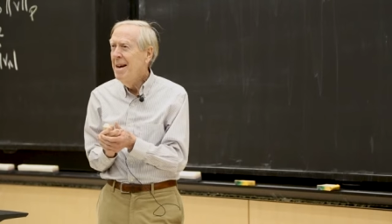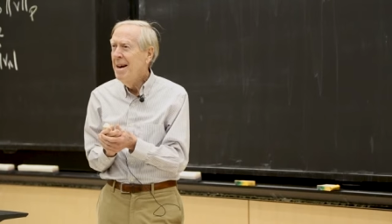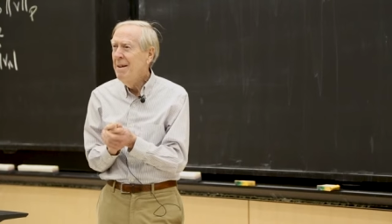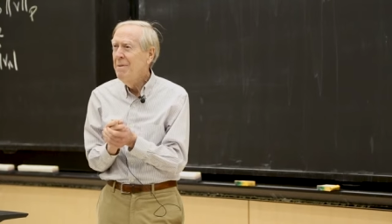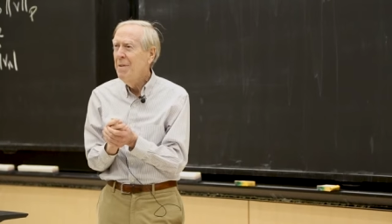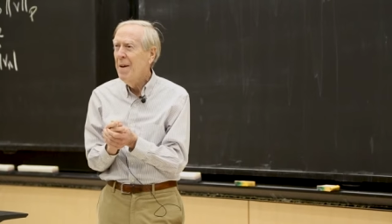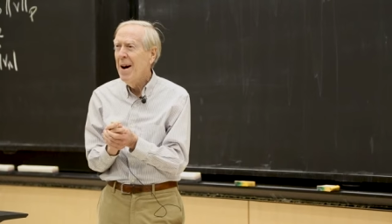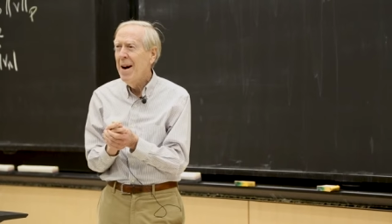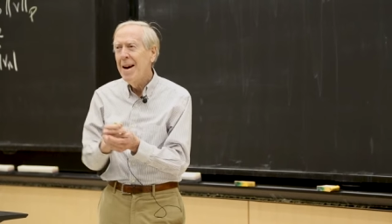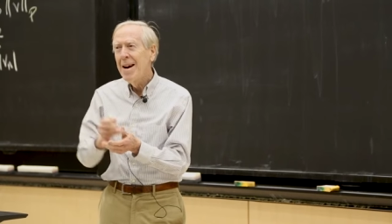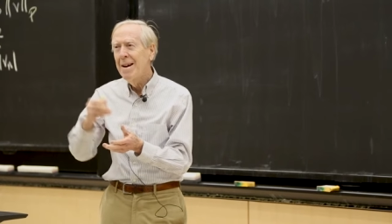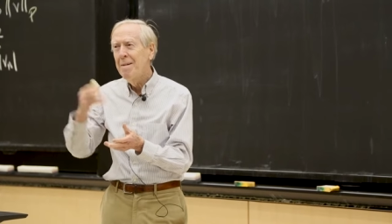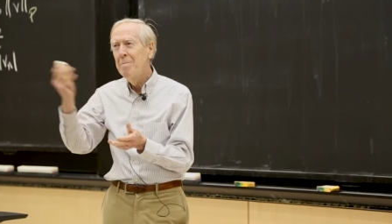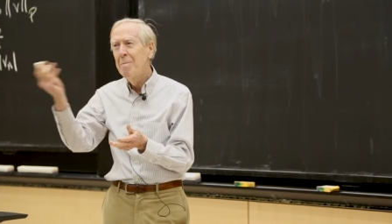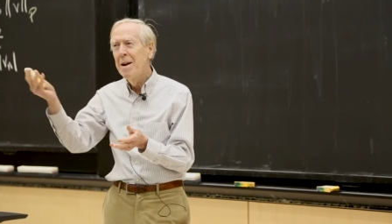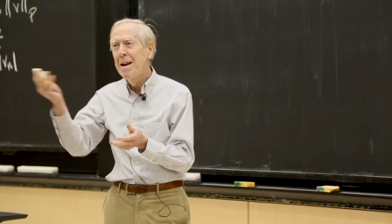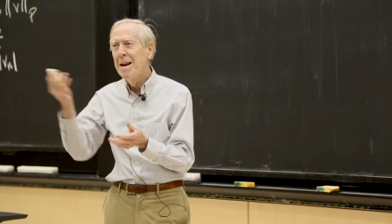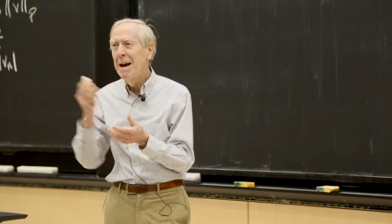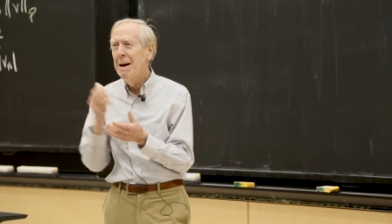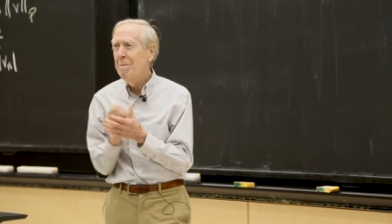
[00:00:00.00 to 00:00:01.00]
if I had
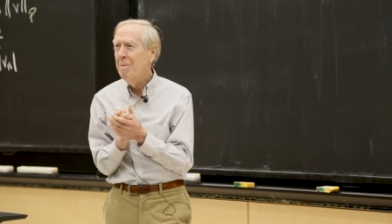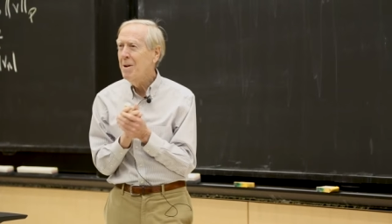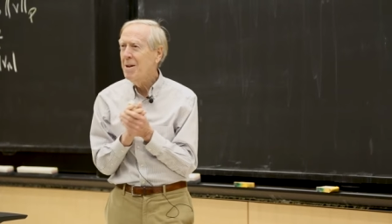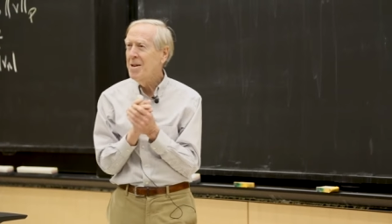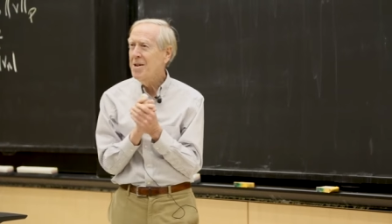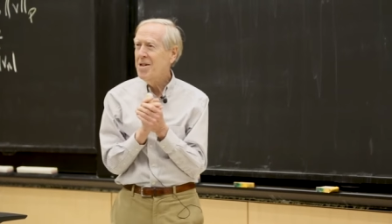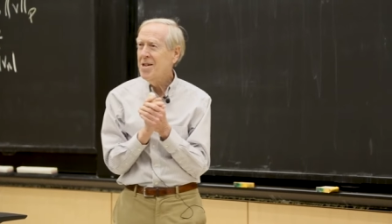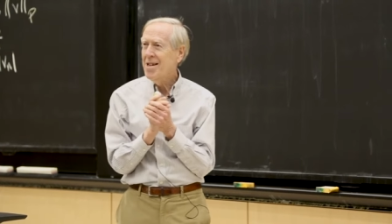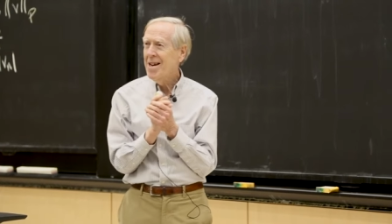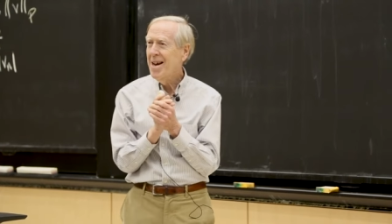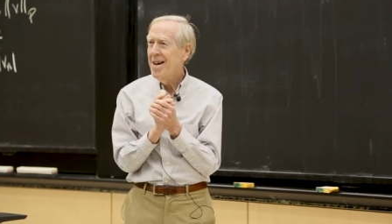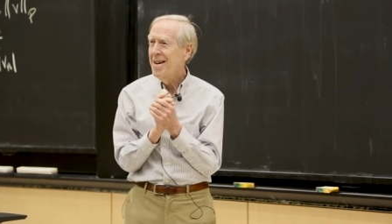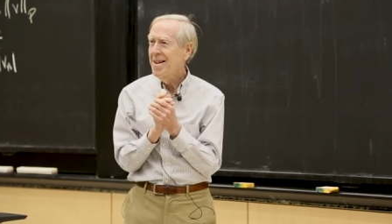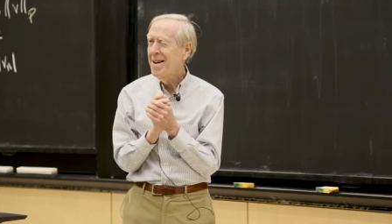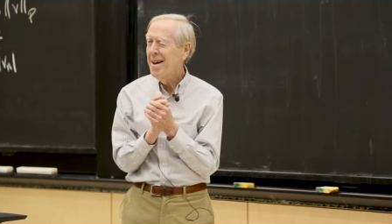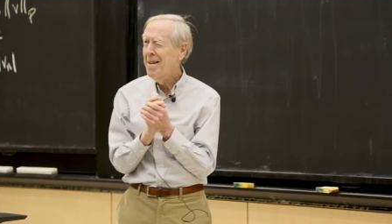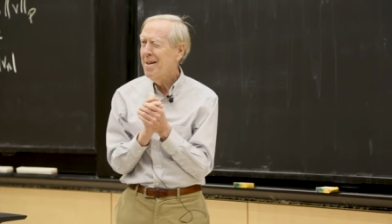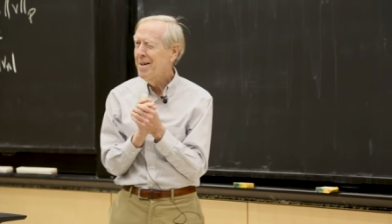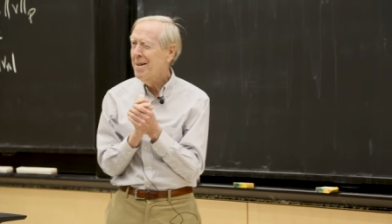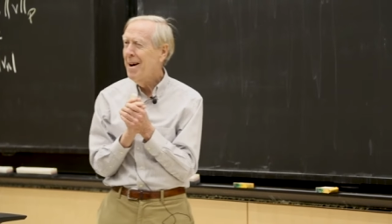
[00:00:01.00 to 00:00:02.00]
been able to stay
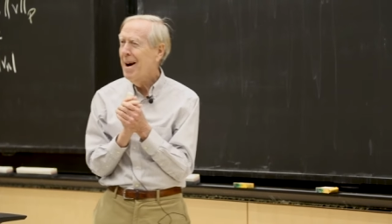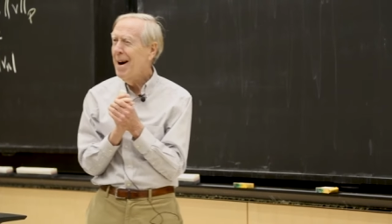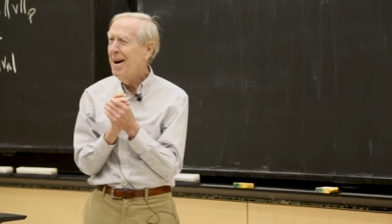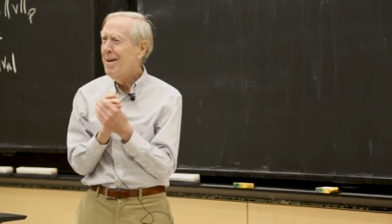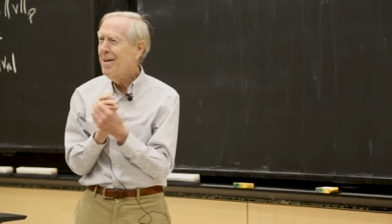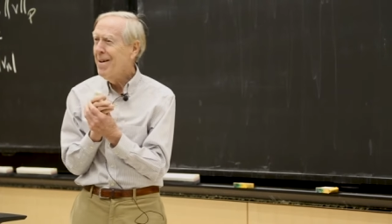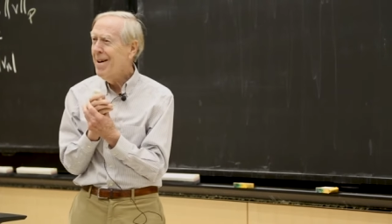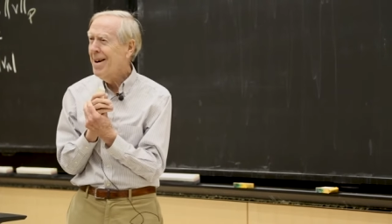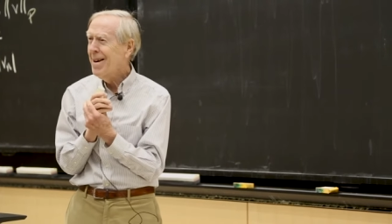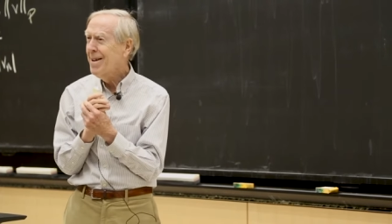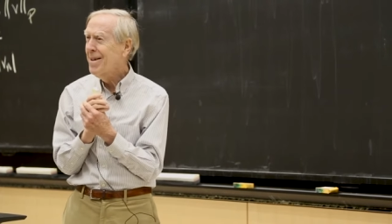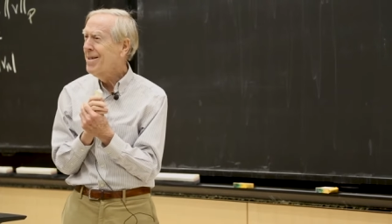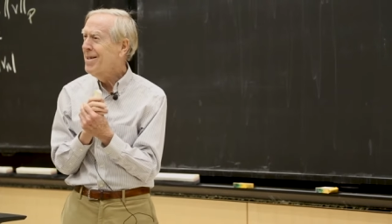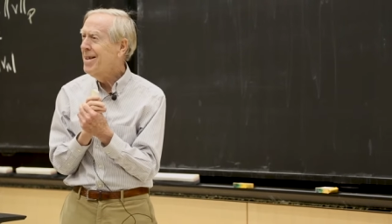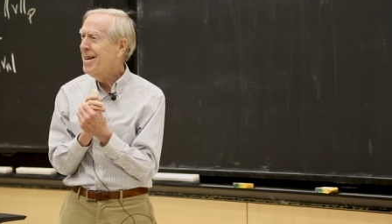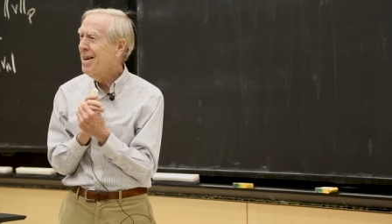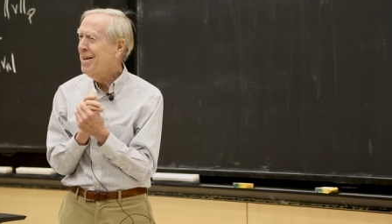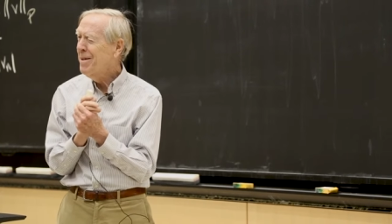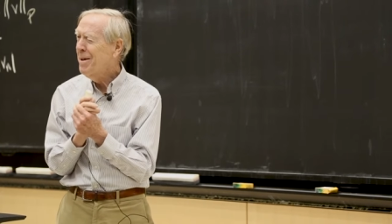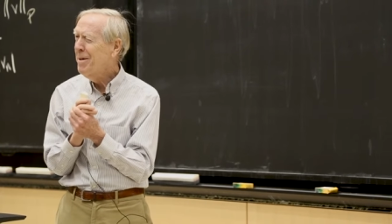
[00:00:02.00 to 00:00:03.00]
another hour, I could
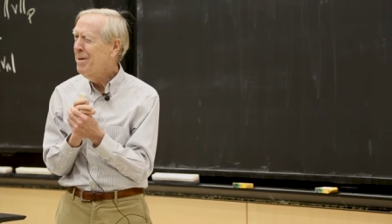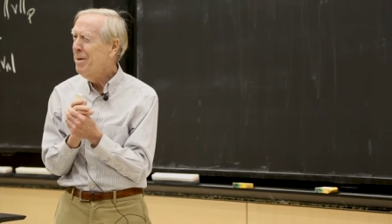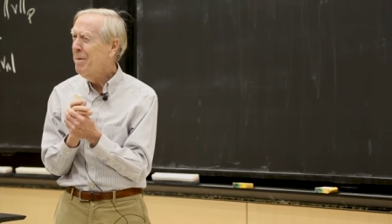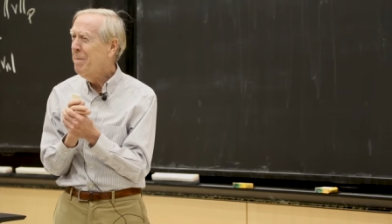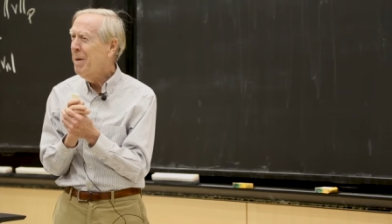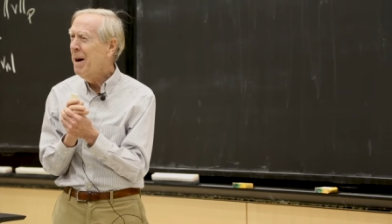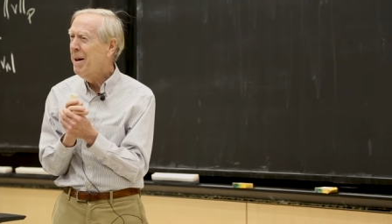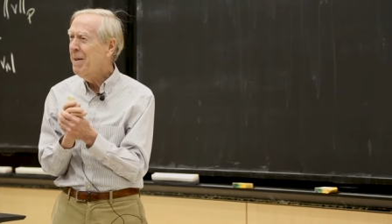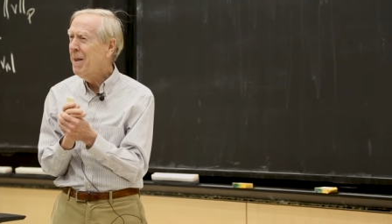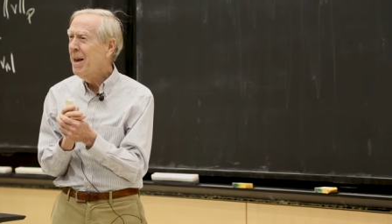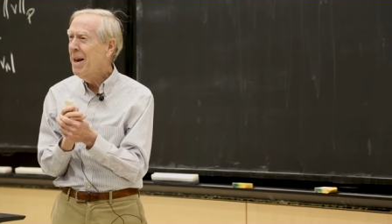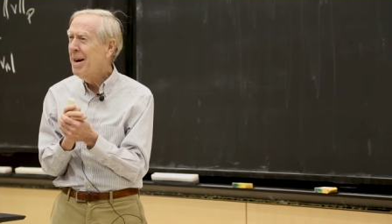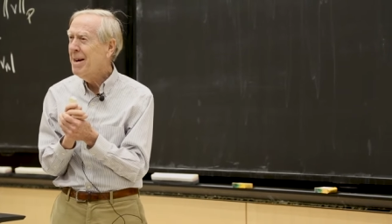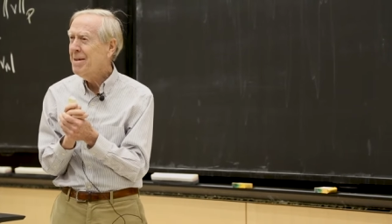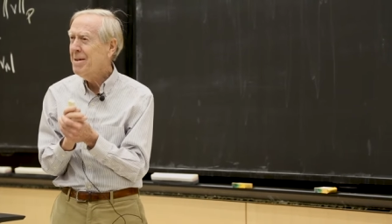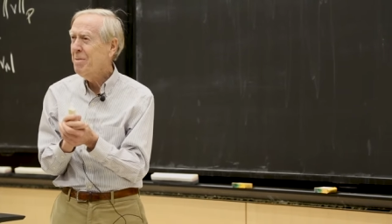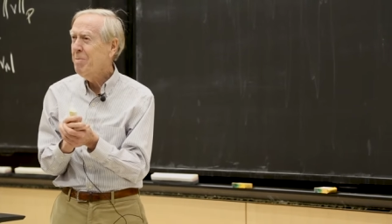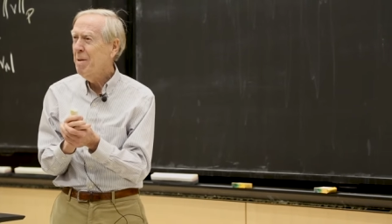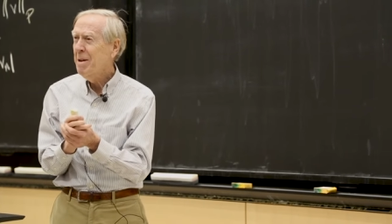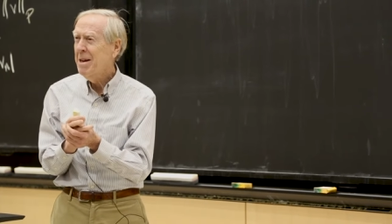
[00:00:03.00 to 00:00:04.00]
tell you about the
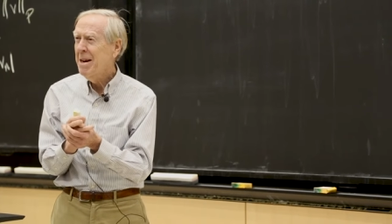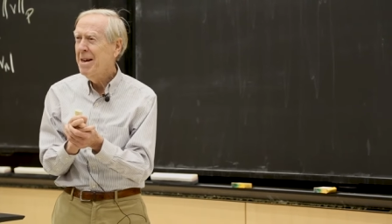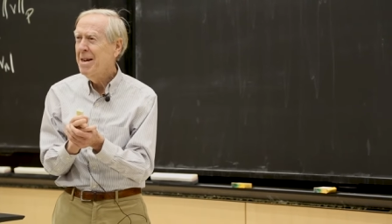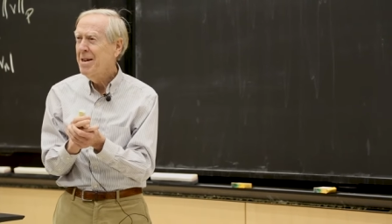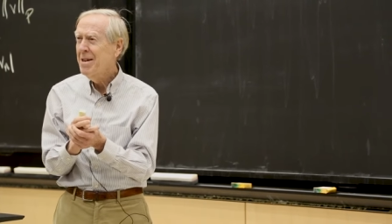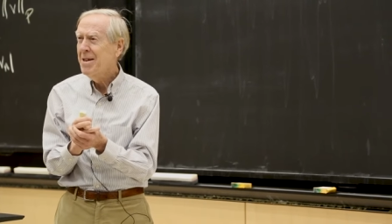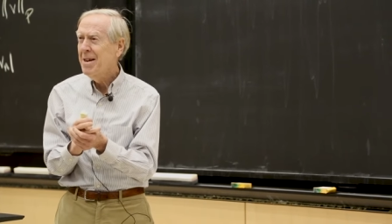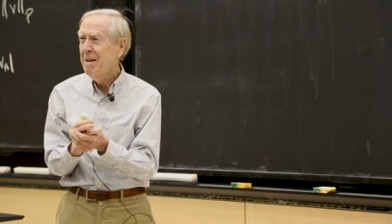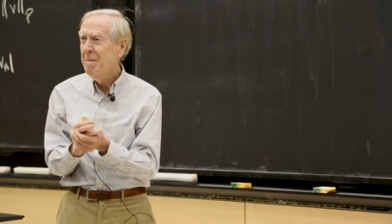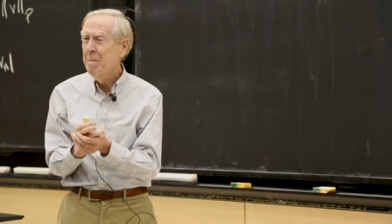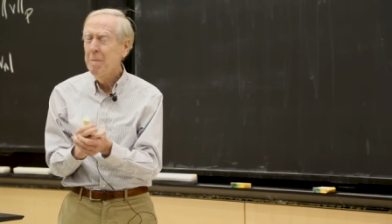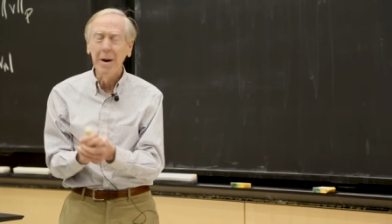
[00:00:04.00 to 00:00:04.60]
explanation.